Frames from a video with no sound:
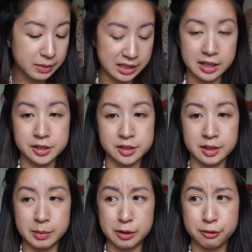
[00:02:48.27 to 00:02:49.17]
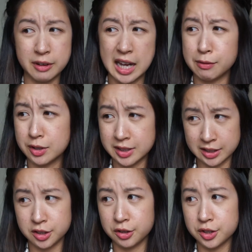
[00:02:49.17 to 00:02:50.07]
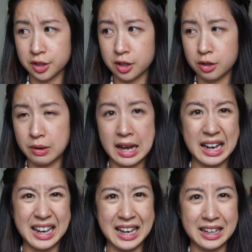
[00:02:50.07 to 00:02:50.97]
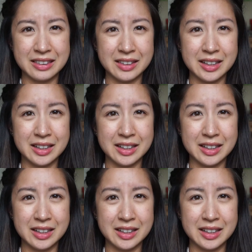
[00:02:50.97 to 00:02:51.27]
Because about 5 or 6 years ago, I had